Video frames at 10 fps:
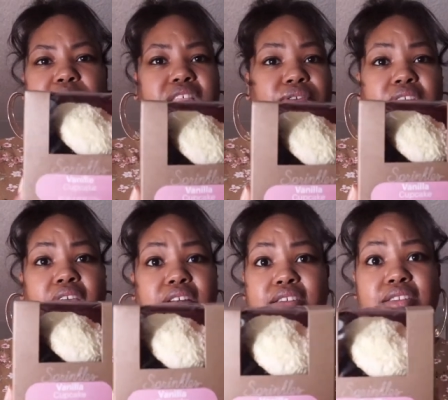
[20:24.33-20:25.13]
but they only
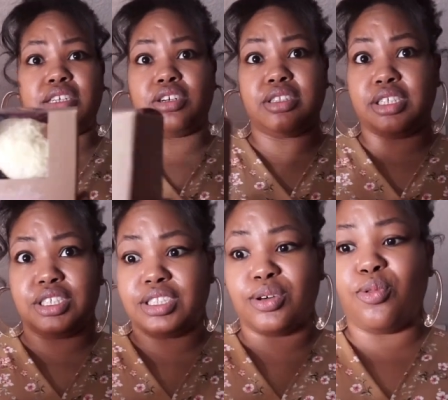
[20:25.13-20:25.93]
had literally
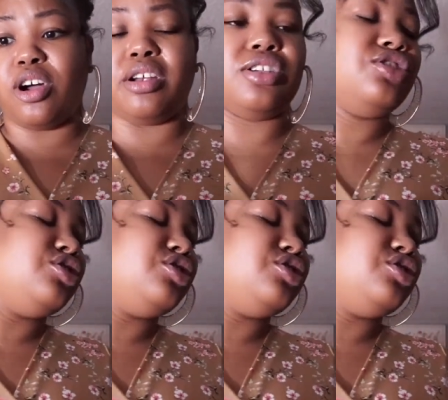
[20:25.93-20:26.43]
just the one,